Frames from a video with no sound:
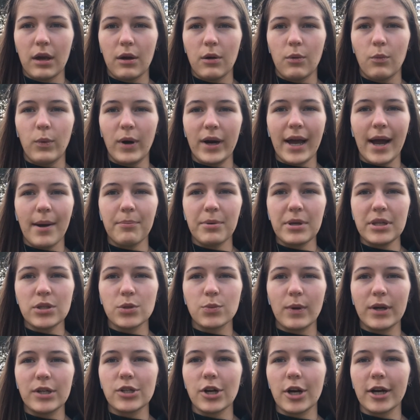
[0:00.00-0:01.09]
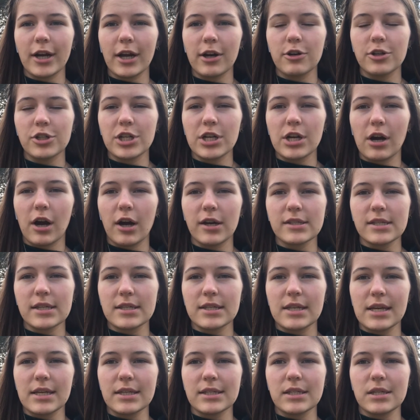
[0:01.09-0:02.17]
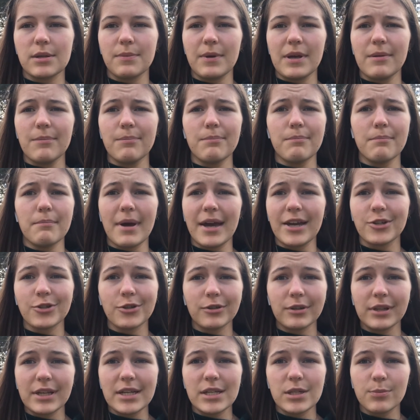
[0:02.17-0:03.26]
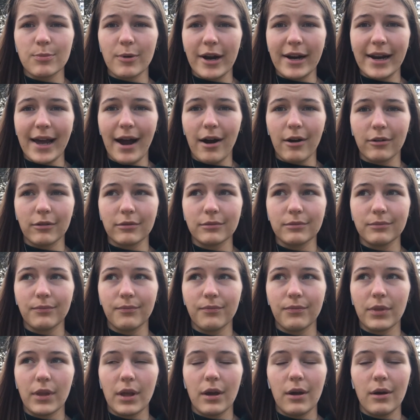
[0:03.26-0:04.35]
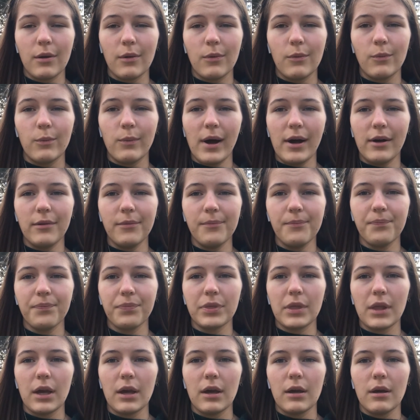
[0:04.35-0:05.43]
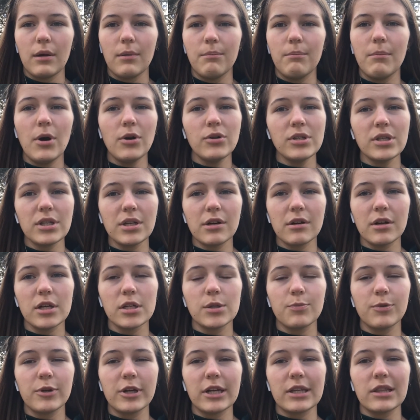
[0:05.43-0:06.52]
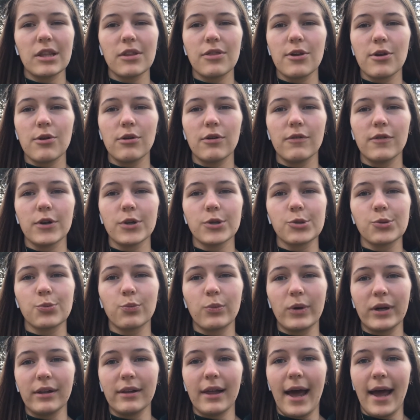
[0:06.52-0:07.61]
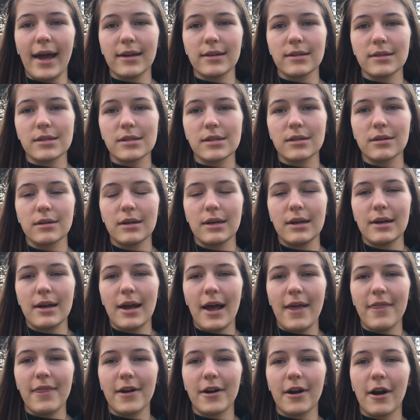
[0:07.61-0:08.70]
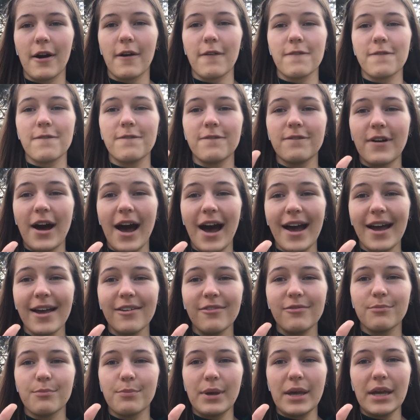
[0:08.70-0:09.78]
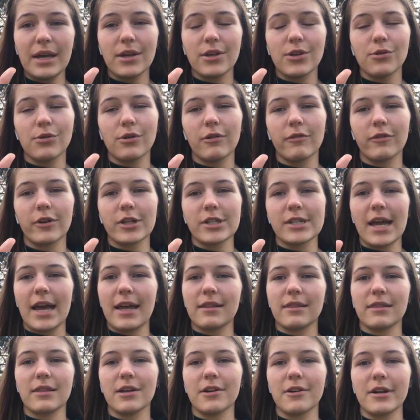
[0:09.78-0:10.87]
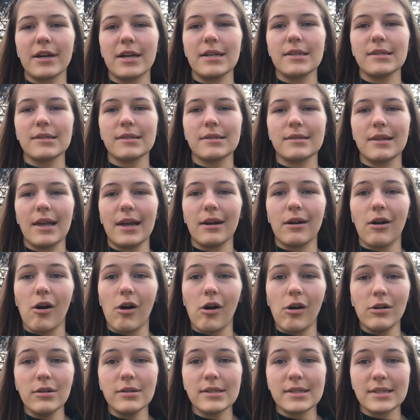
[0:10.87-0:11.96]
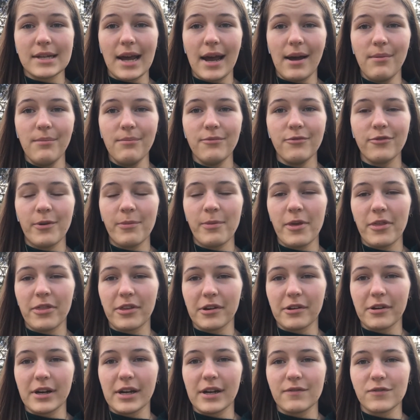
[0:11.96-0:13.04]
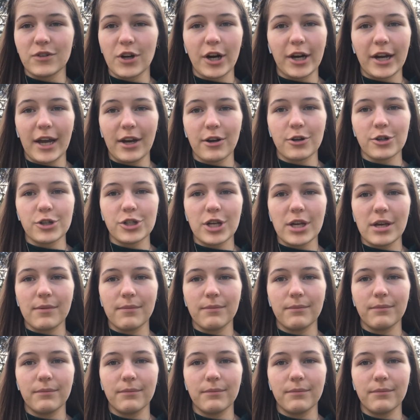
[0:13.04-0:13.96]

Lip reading: What happens when dark energy causes things to be majorly spread out? Well, most theories predict that the universe will end, and there are 5 big universe end theories that all stem from the theory of dark energy.